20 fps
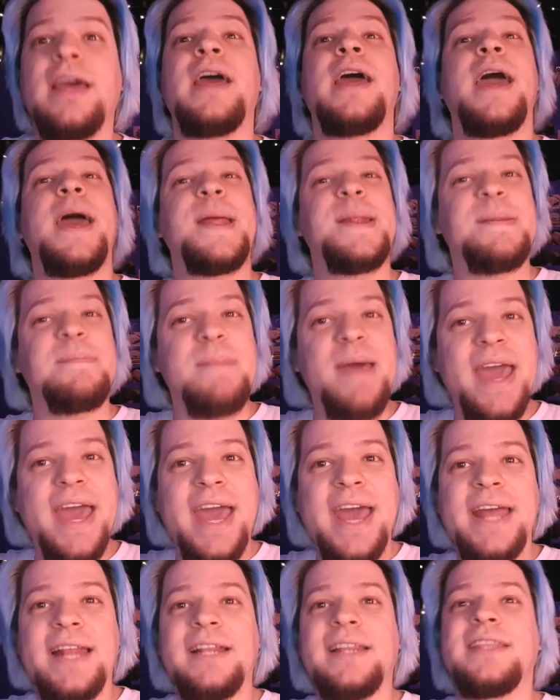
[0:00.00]
And
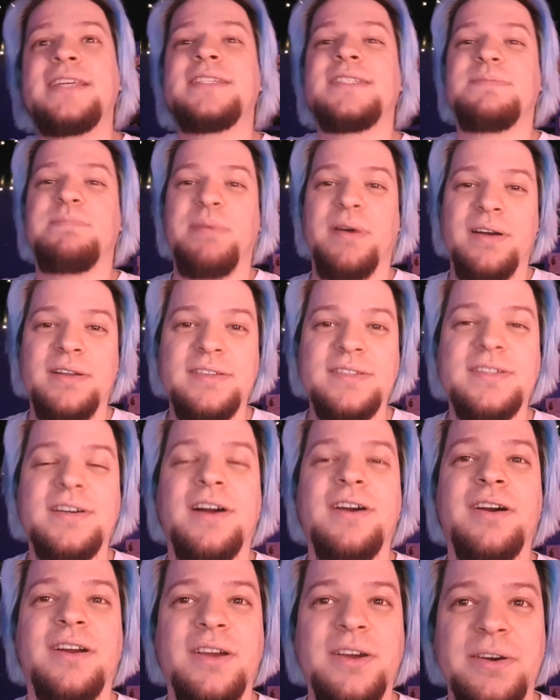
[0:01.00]
man, these puns
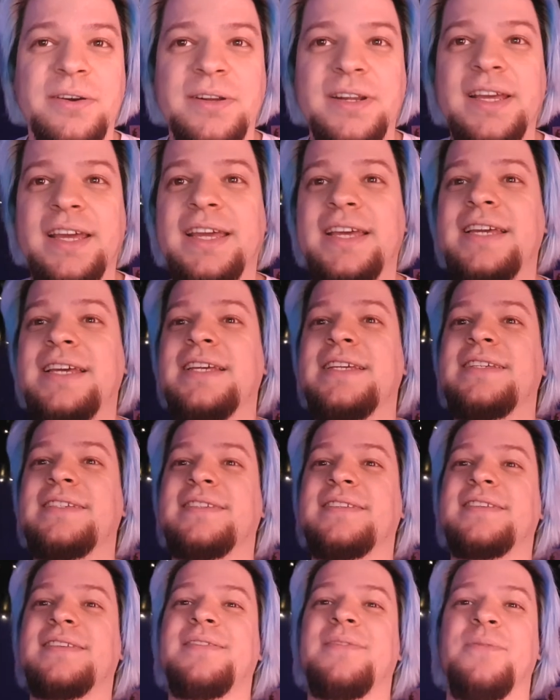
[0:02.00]
are good. He
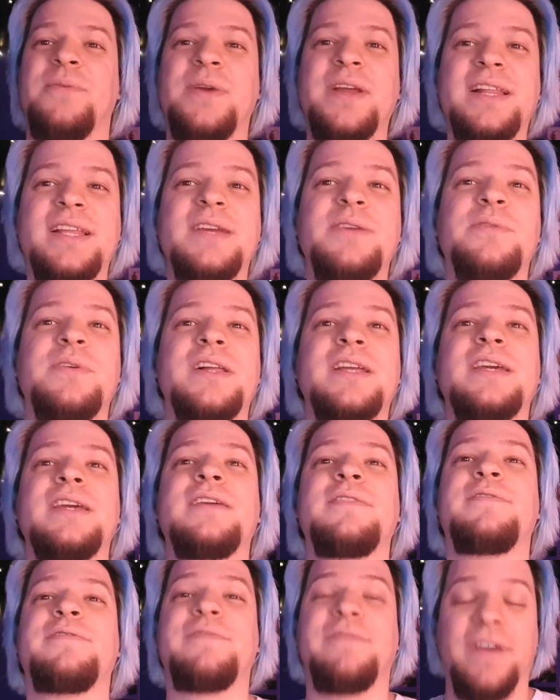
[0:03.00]
is really, really
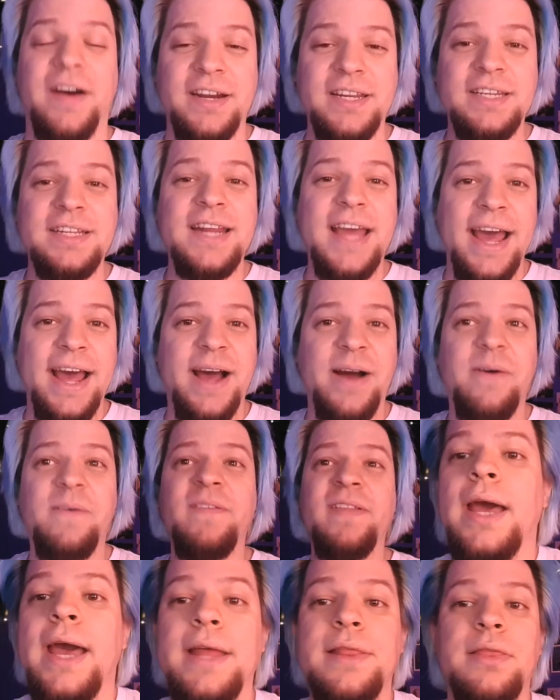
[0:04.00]
funny now,
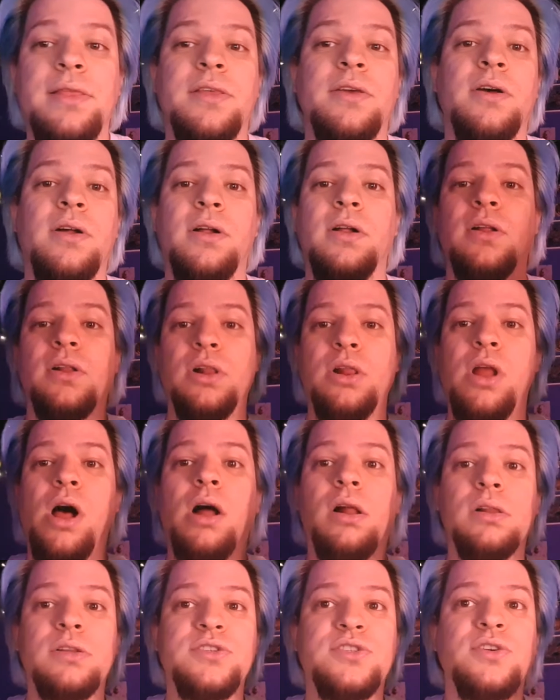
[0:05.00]
and the
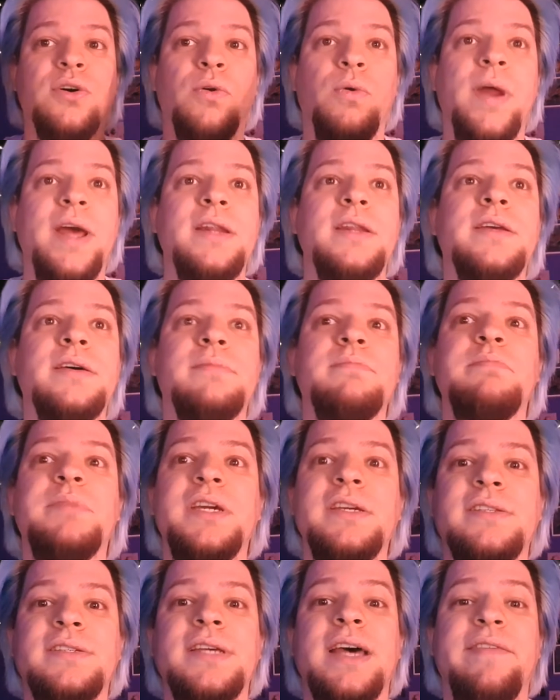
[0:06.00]
lol so random
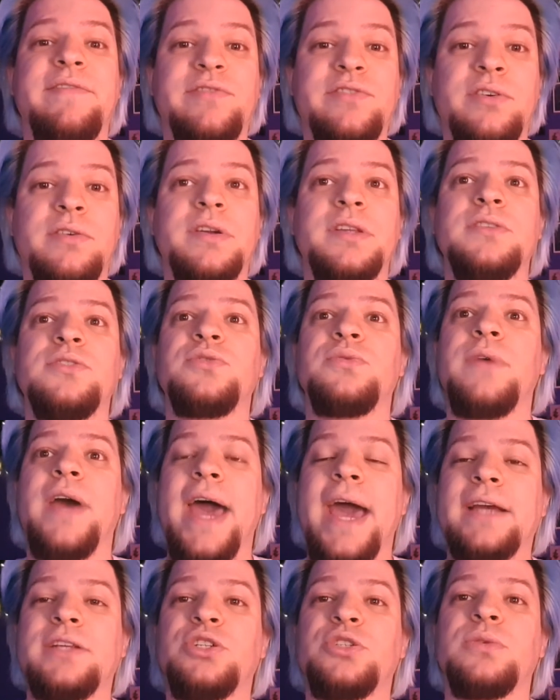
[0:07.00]
bits have turned into
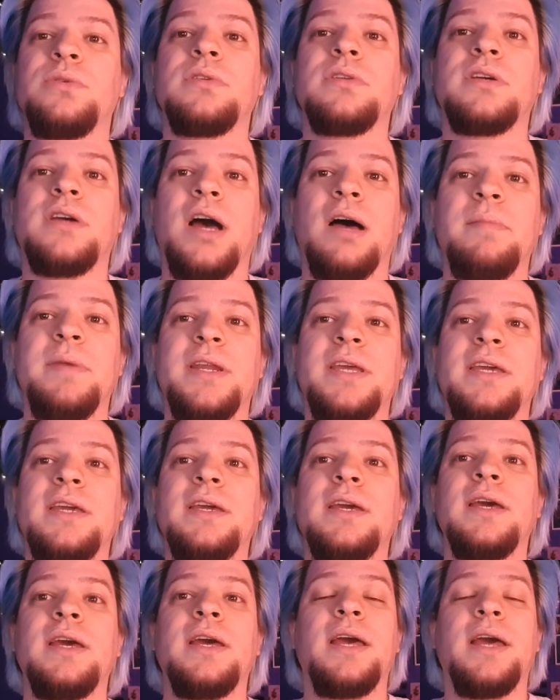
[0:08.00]
actual comedy.
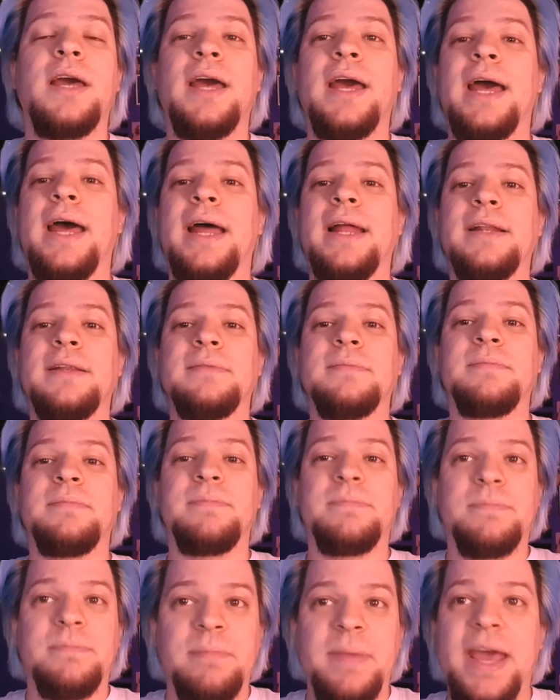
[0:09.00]
And
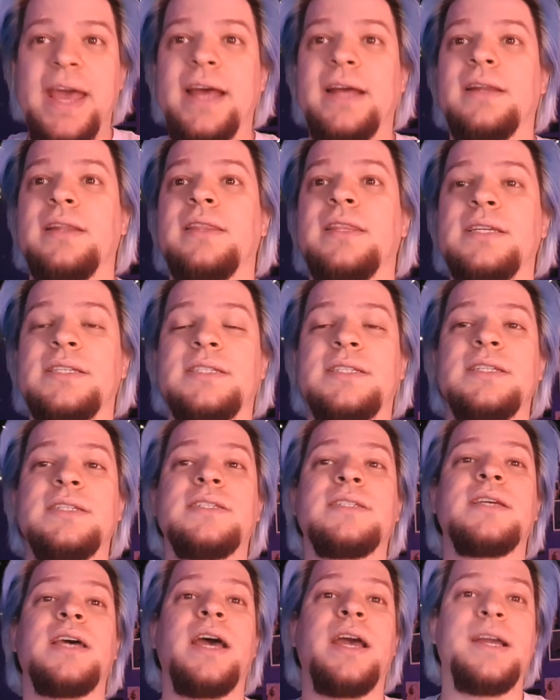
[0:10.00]
man, this
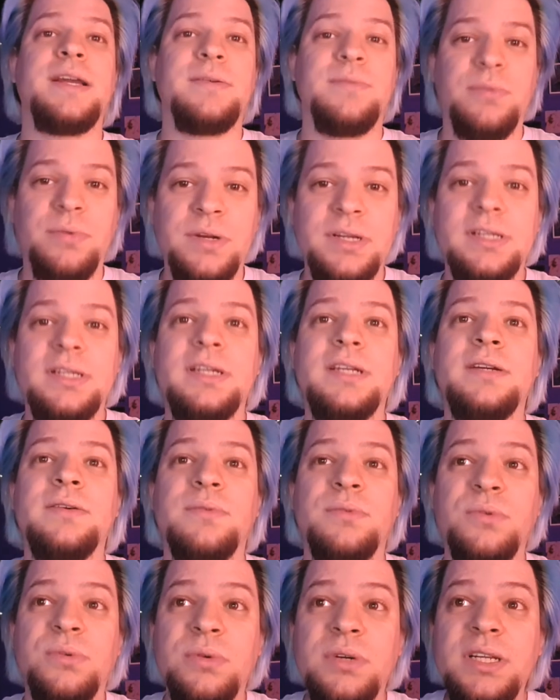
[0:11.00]
is a really,
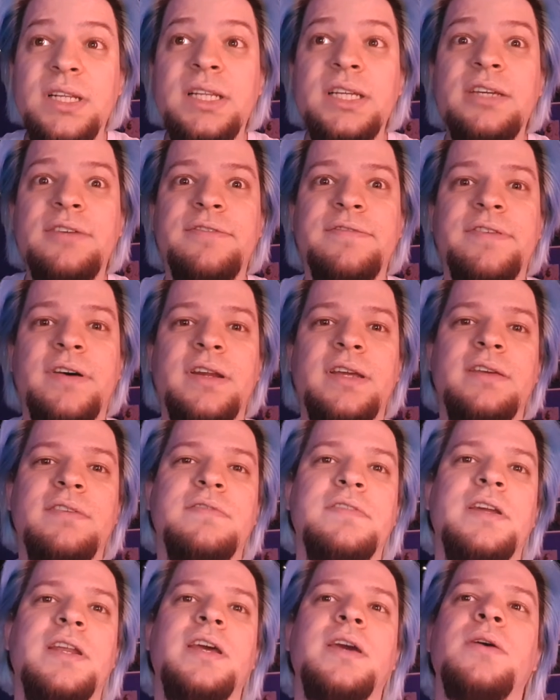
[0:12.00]
really funny
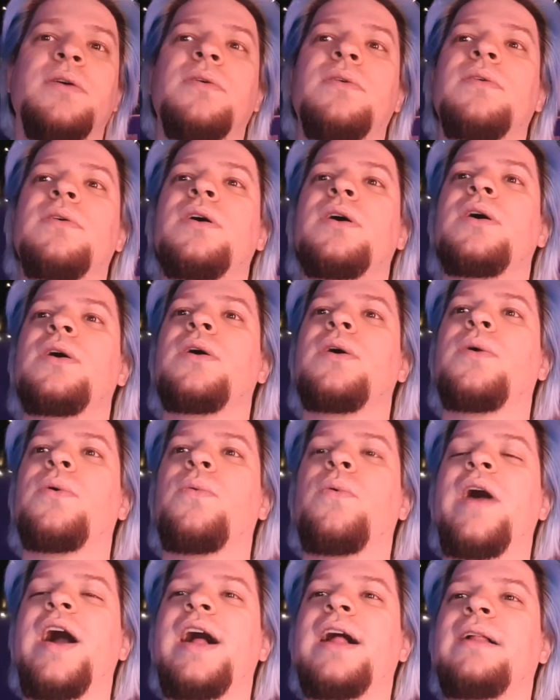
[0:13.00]
video,
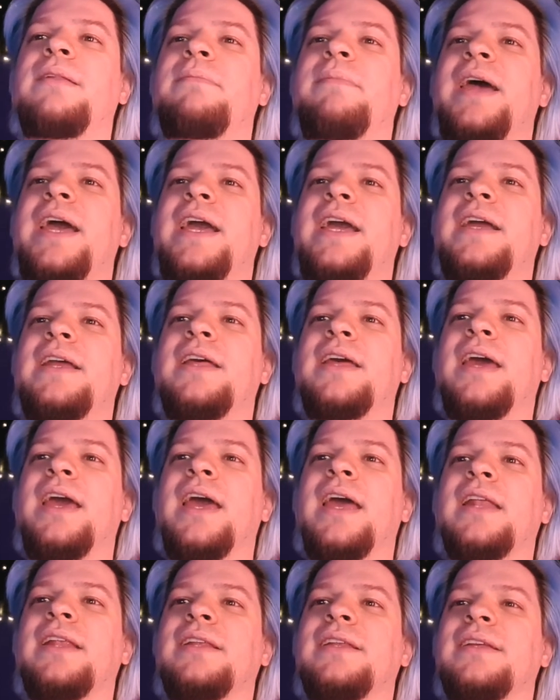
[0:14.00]
well made,
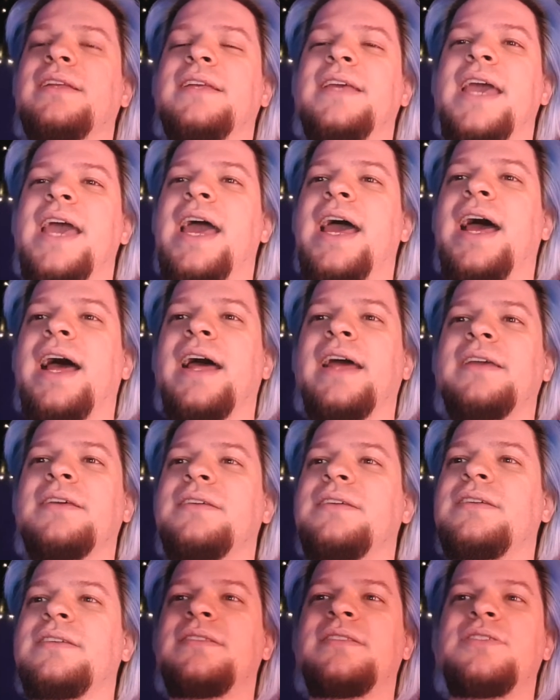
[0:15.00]
and yeah,
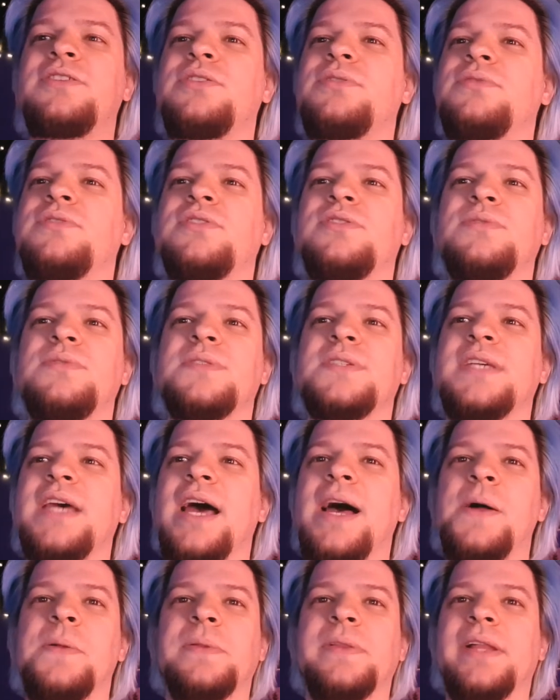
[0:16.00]
it used to
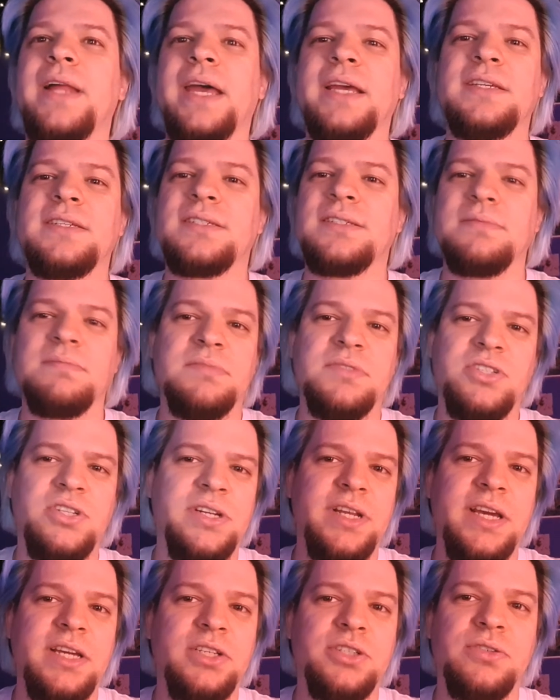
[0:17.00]
sound like some
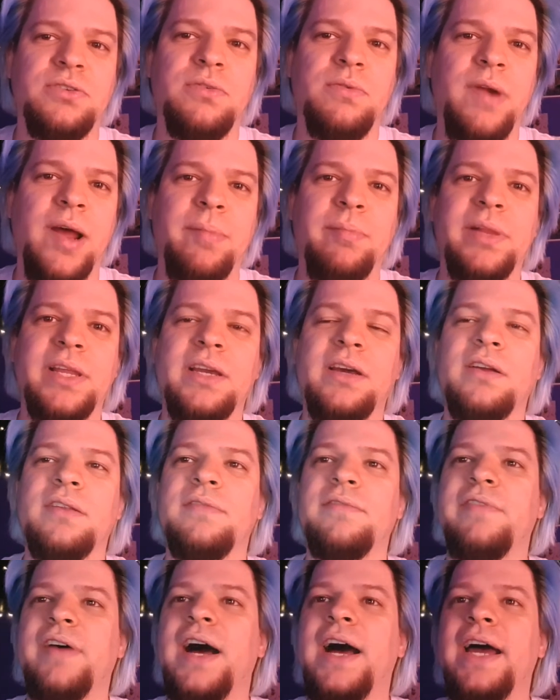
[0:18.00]
teenager rambling
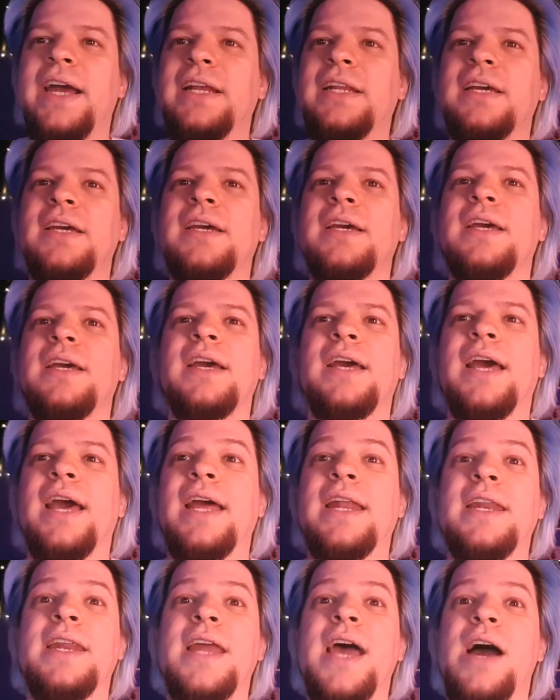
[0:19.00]
on Vine,
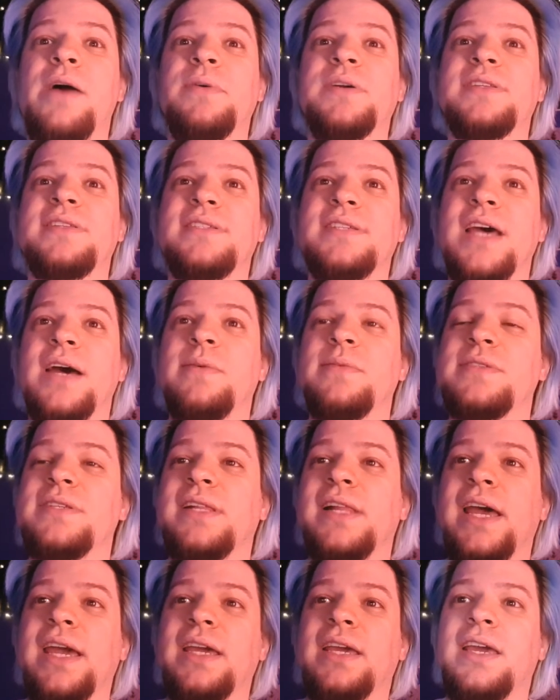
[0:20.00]
and now it sounds
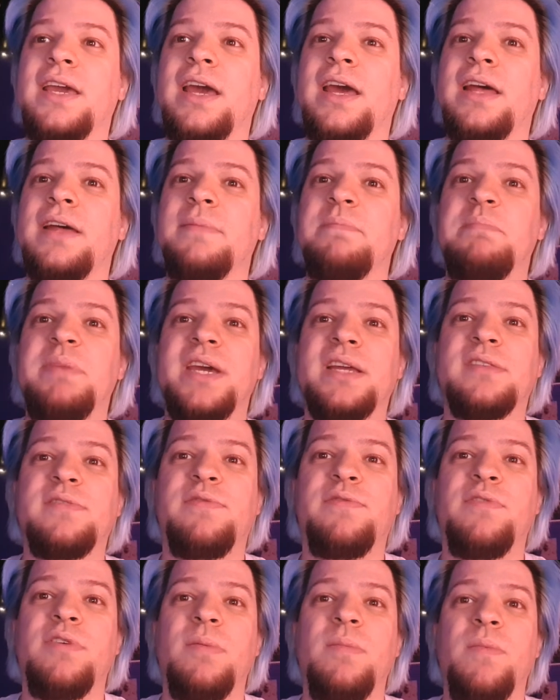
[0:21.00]
like a bit
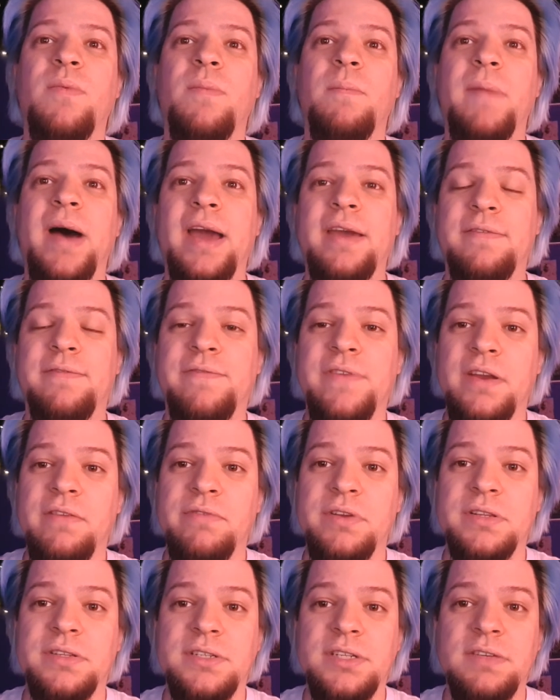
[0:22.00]
from my
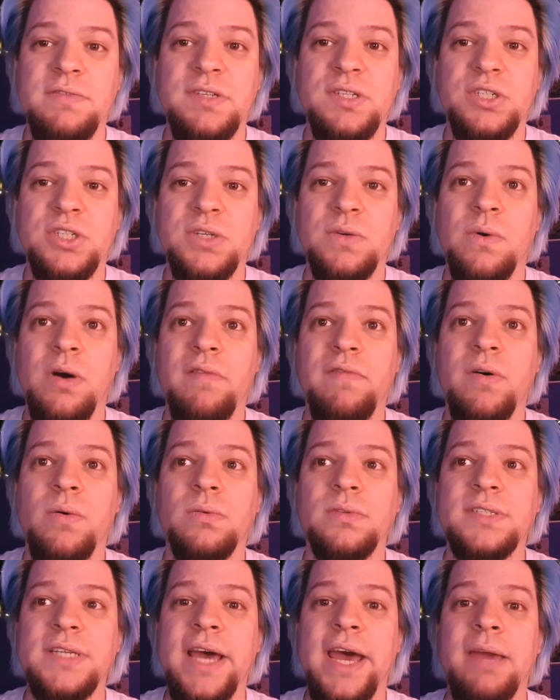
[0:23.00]
favorite TV show of all
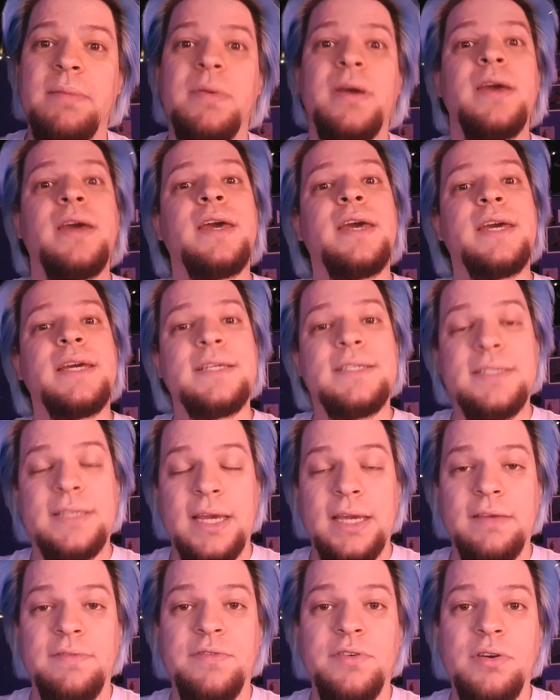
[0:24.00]
time,
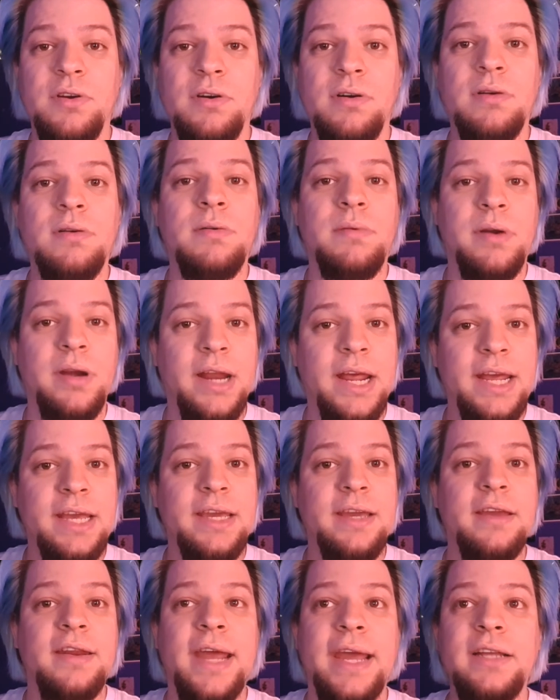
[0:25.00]
Xavier
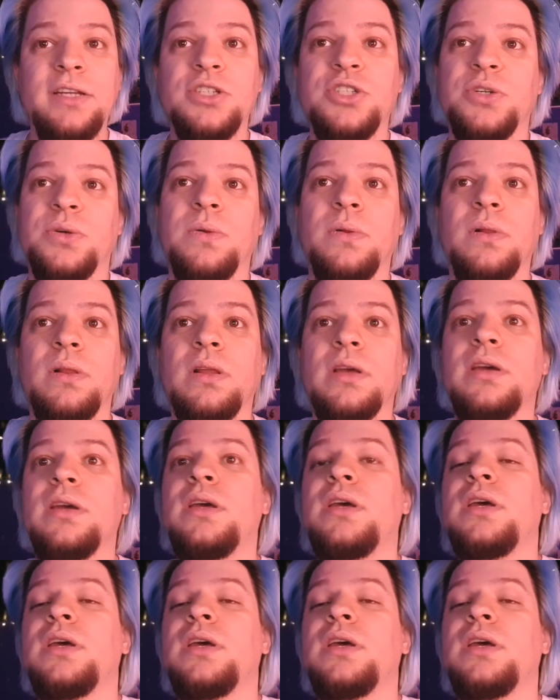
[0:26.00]
Renegade Angel.